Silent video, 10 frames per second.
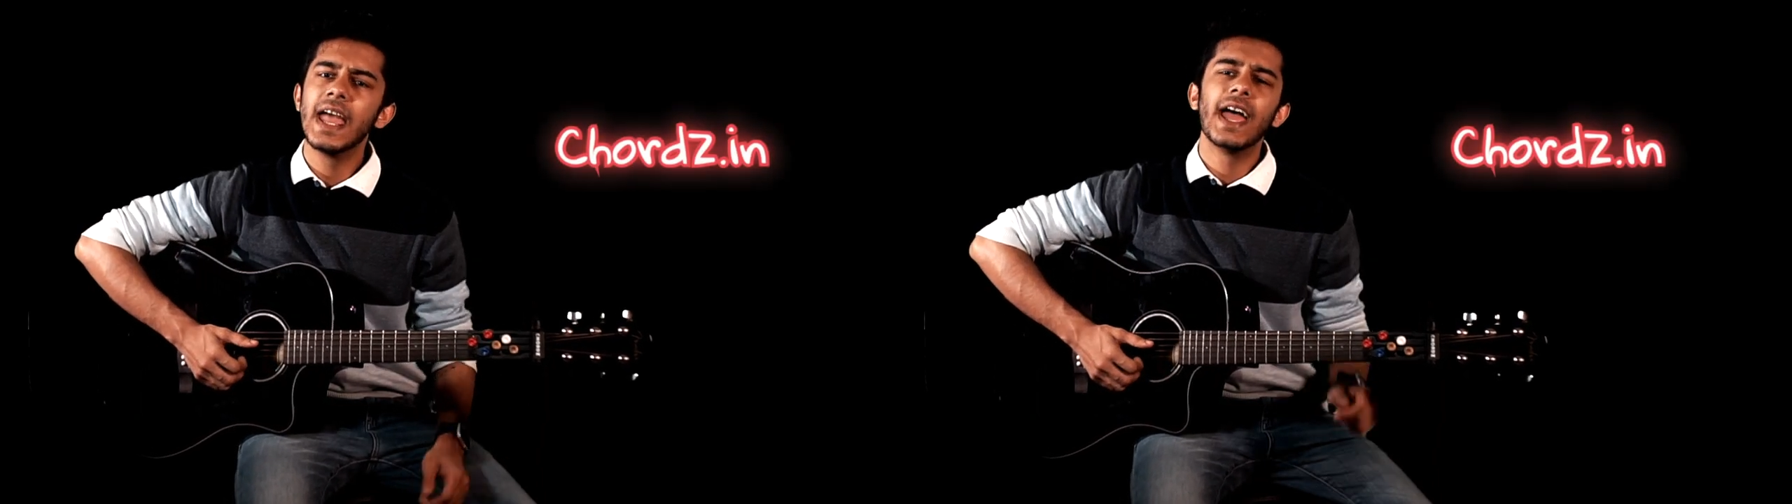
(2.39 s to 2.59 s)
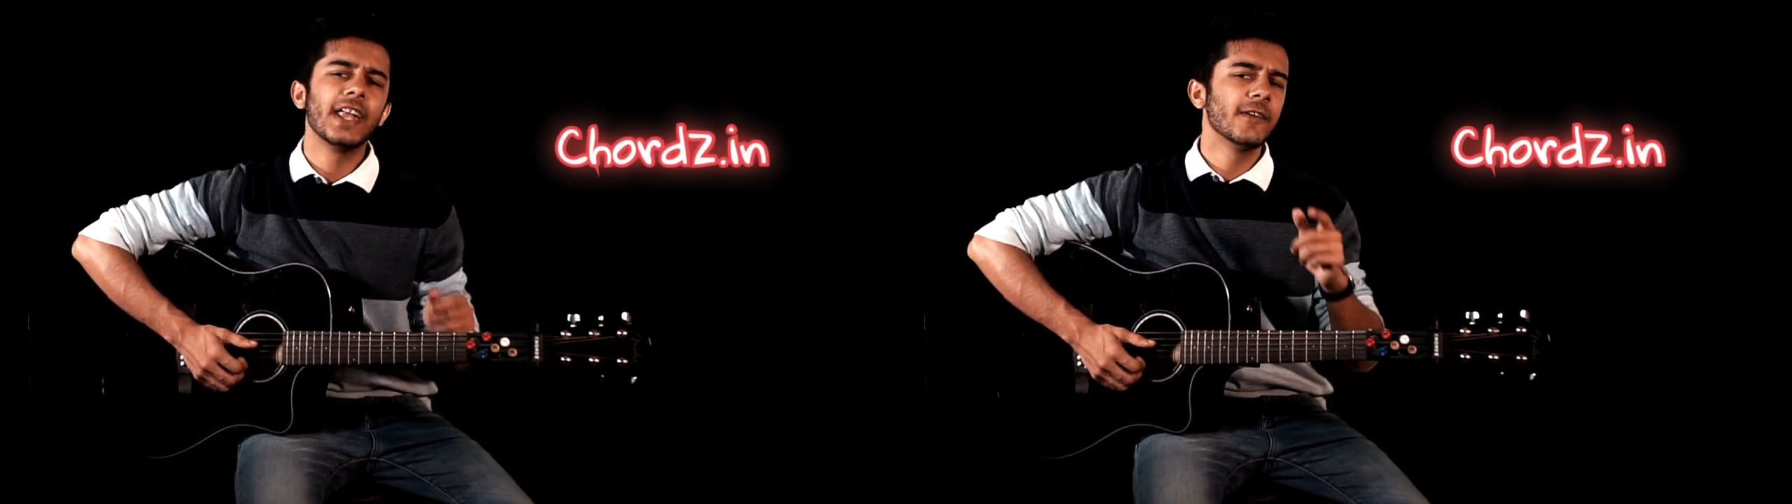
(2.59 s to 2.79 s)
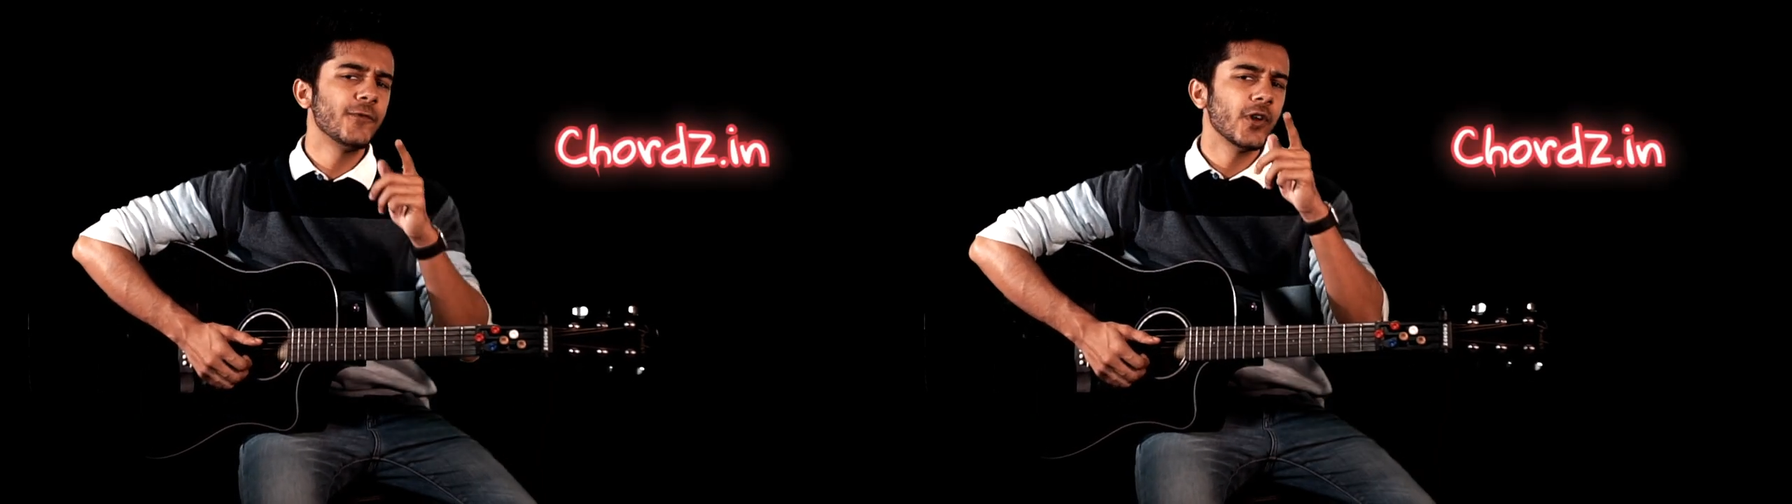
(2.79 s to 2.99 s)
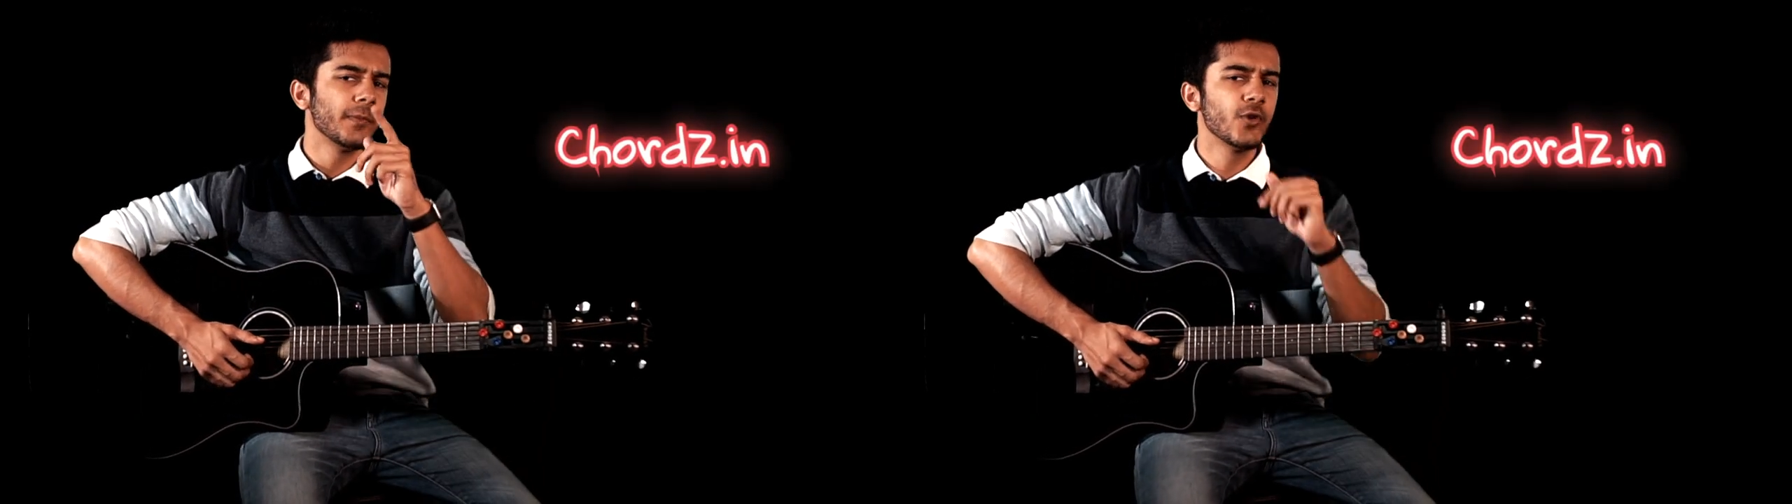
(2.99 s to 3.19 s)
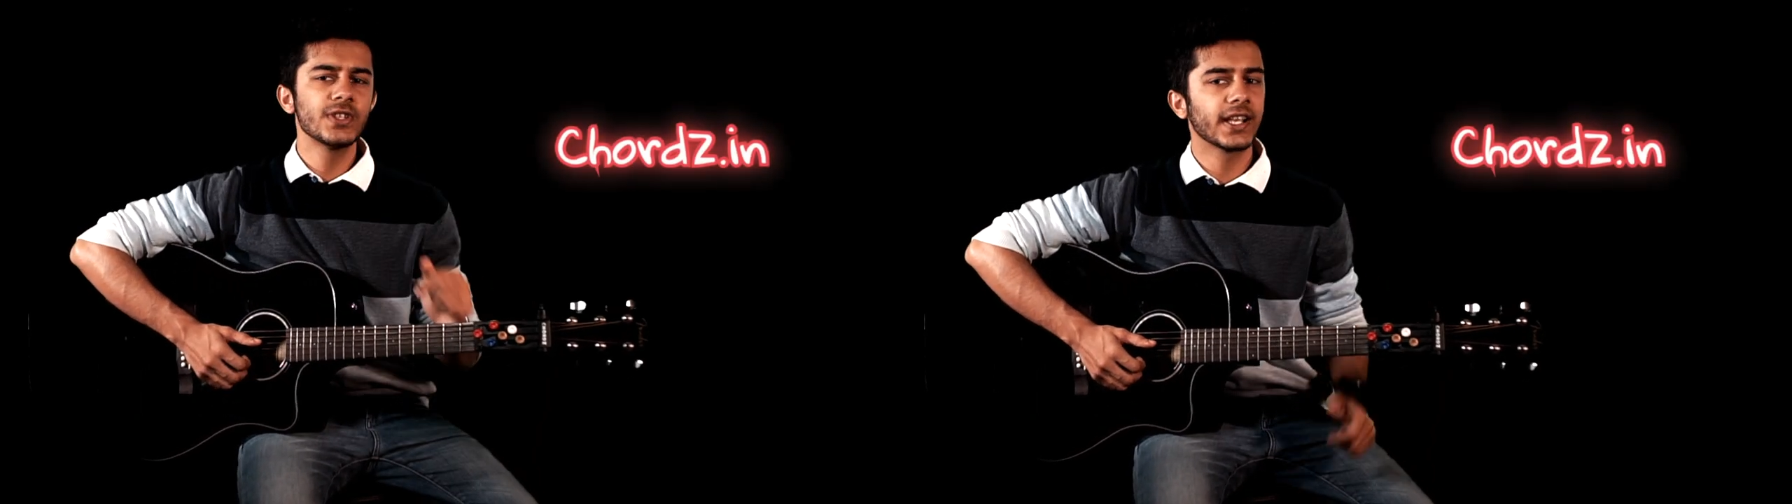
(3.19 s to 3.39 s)
and if you're a
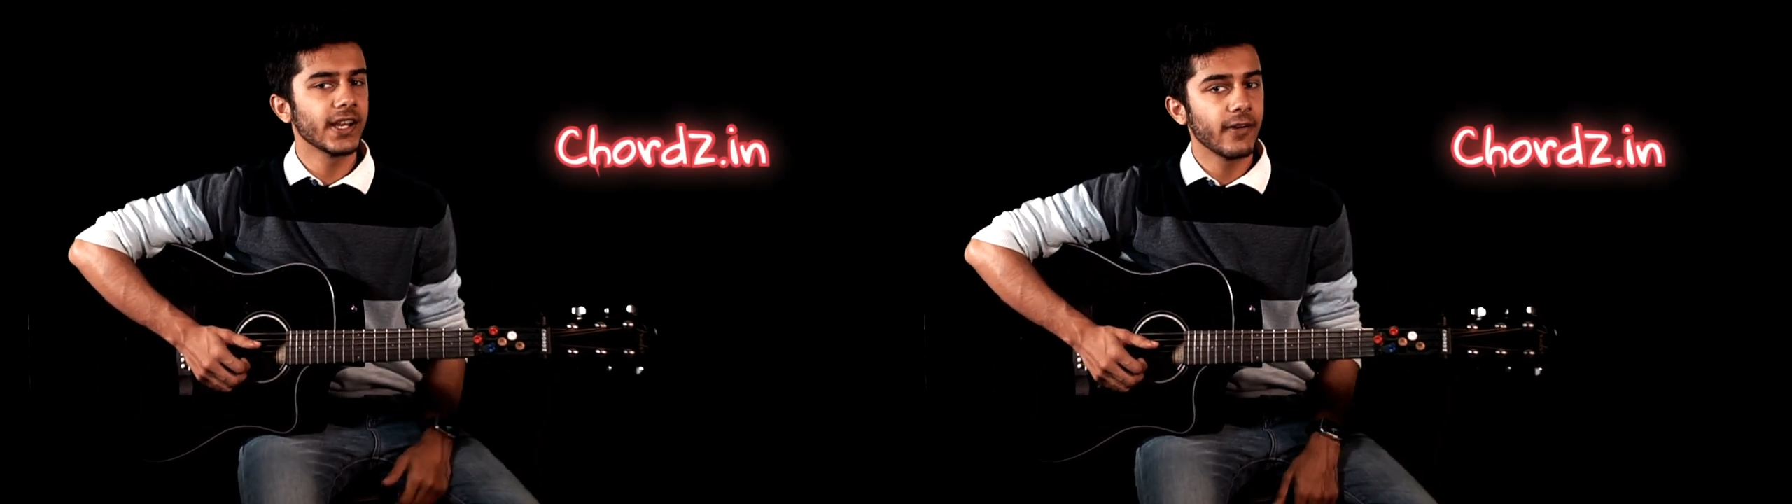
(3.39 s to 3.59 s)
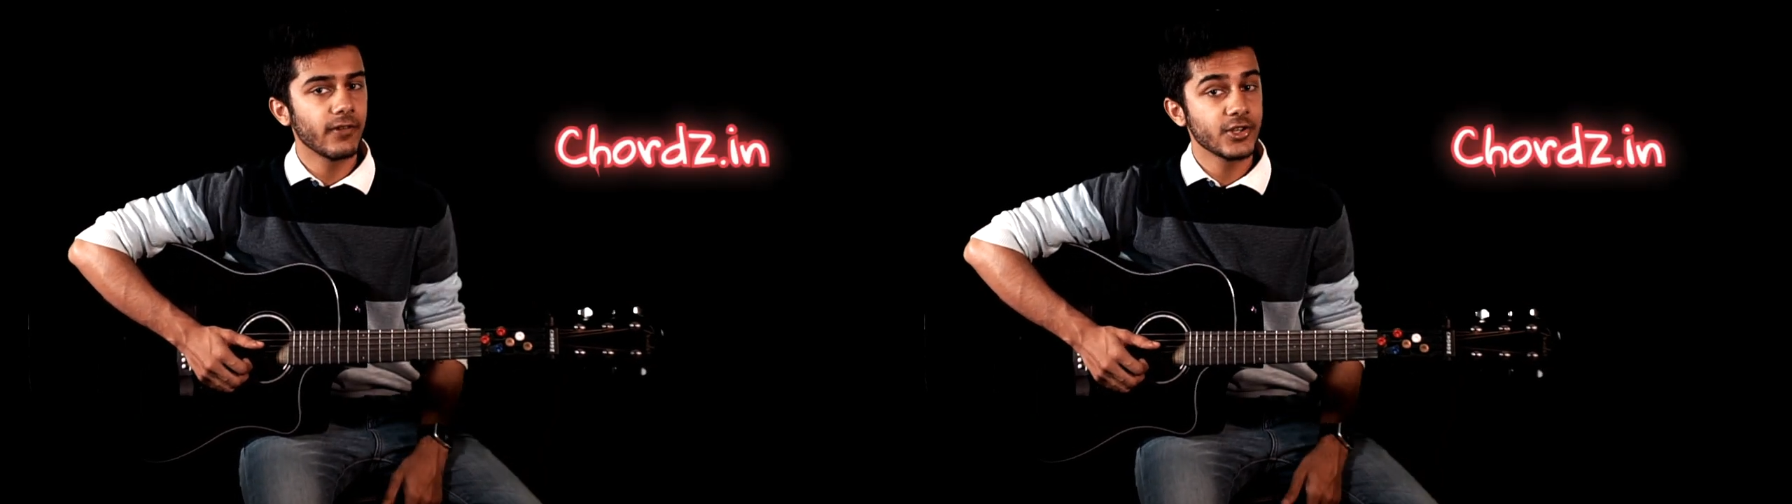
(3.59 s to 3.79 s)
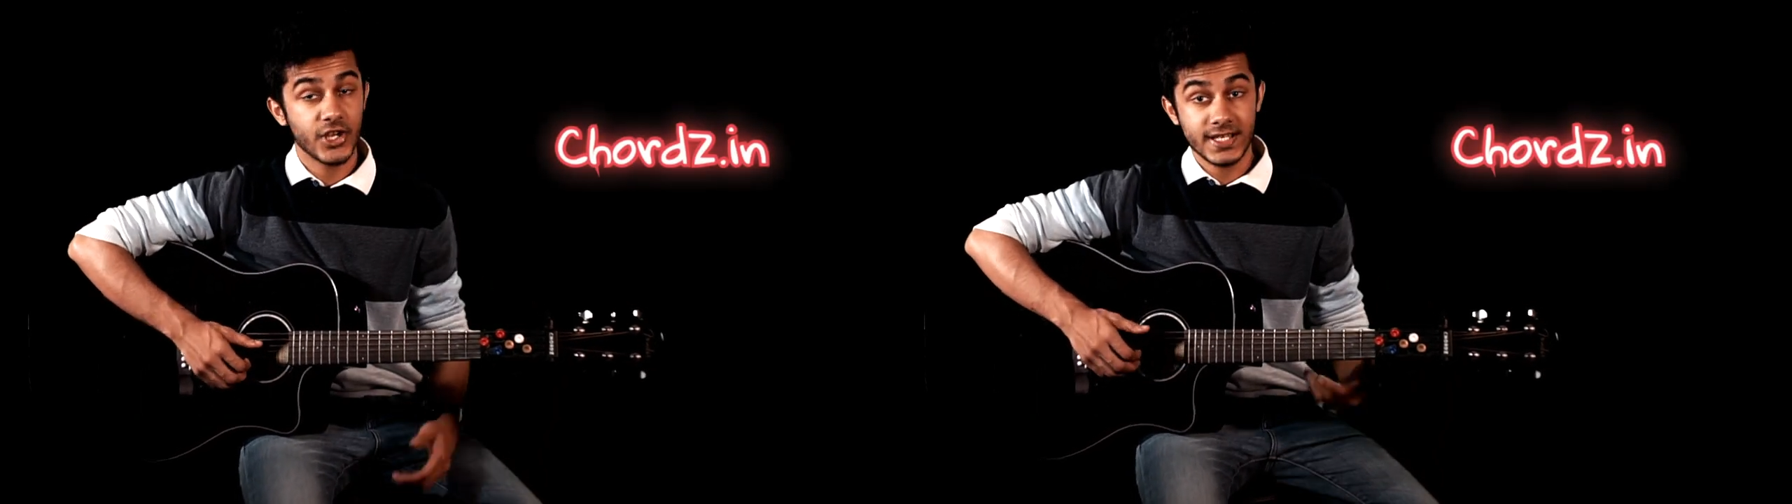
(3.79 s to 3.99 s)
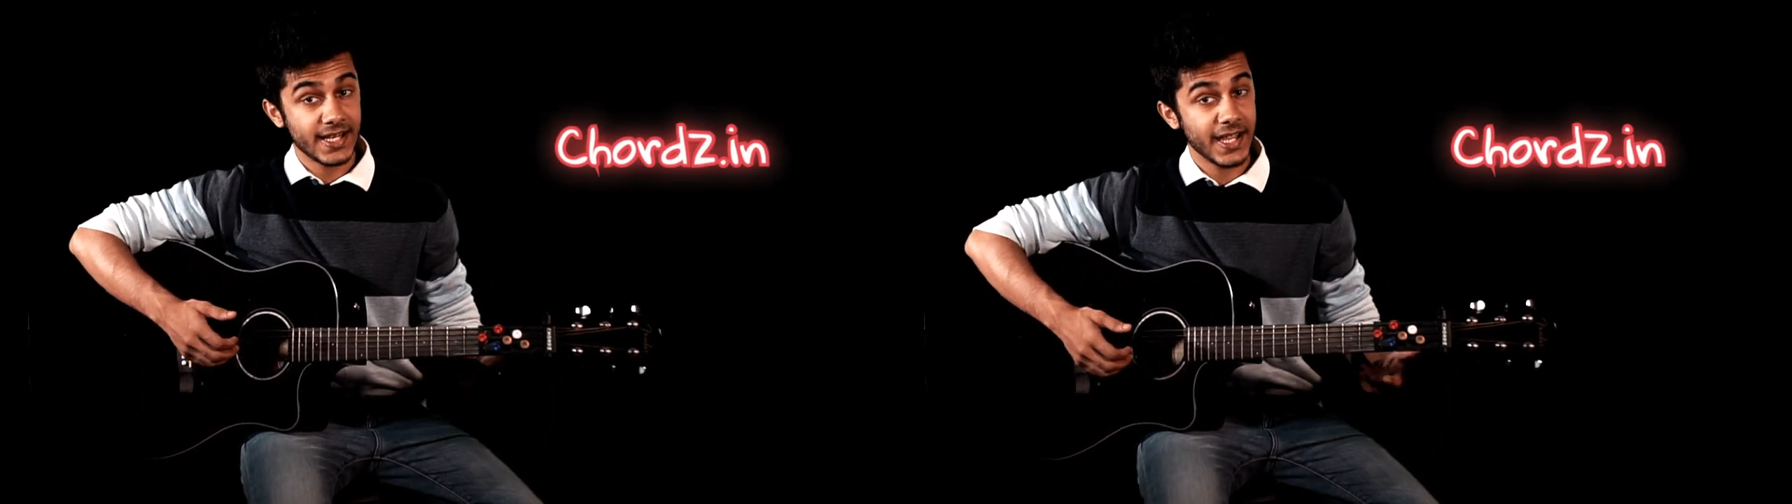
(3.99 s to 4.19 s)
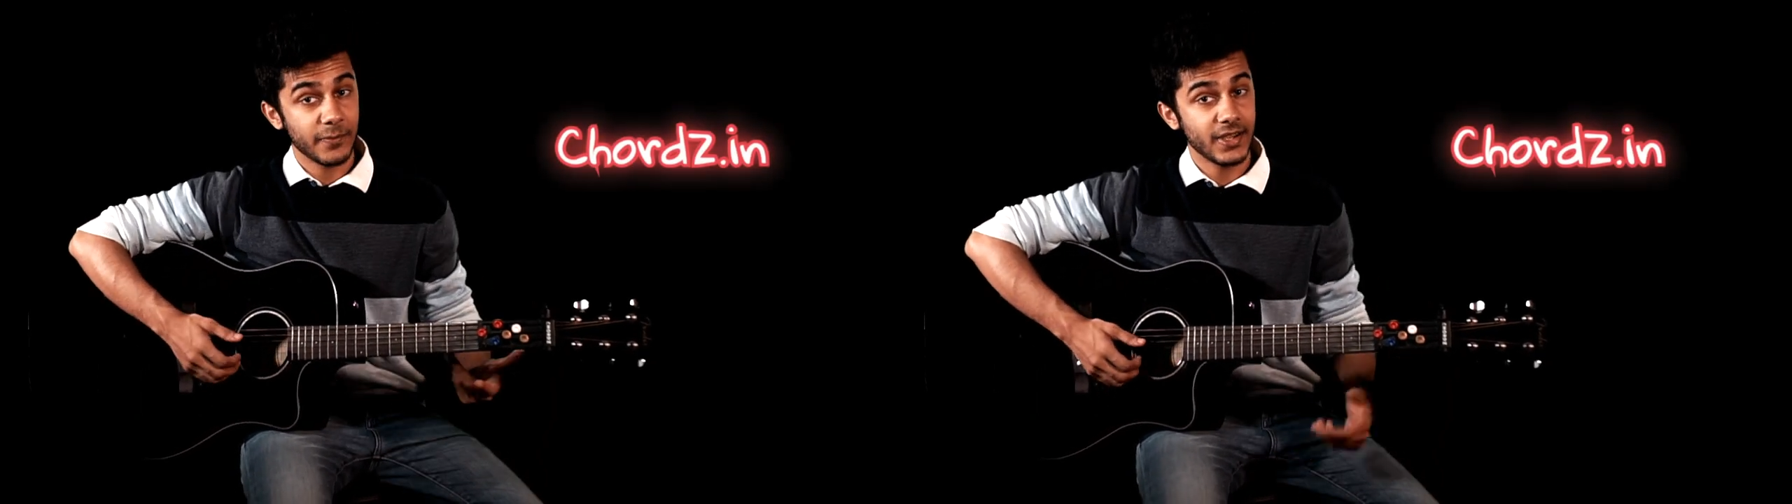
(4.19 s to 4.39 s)
music lover just
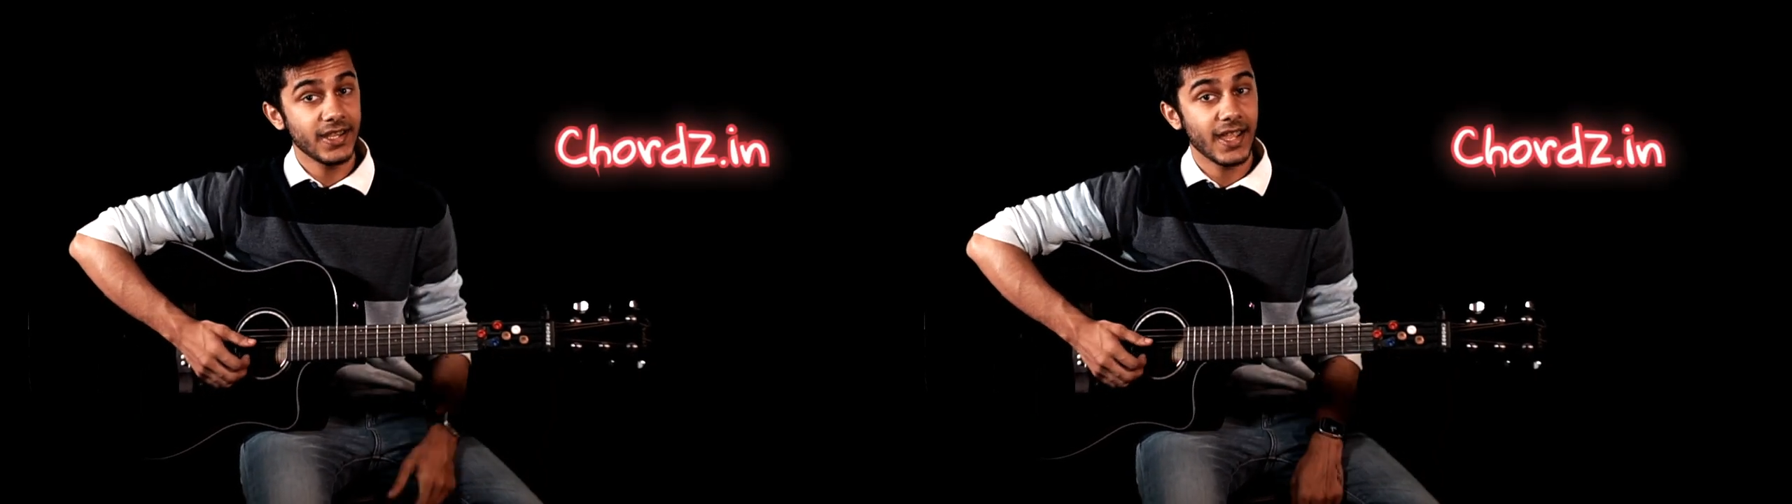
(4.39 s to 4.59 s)
like me